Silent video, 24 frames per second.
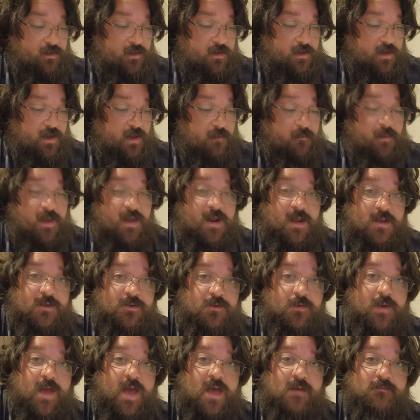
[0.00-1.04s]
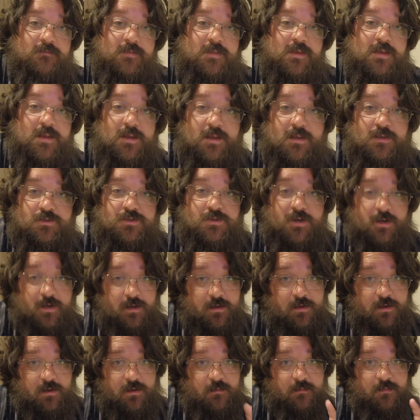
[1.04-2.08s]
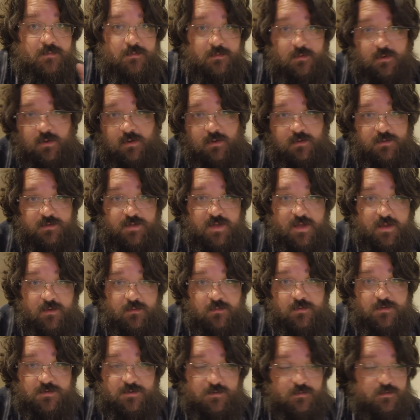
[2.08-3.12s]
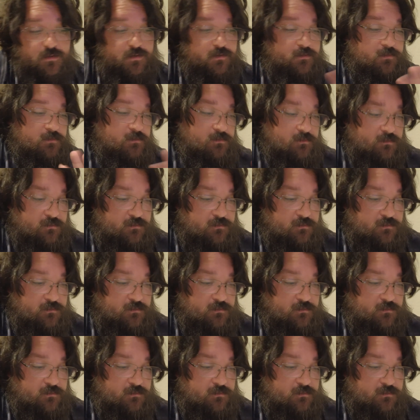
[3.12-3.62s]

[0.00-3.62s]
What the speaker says: and I do have the Chankanaab all-day resort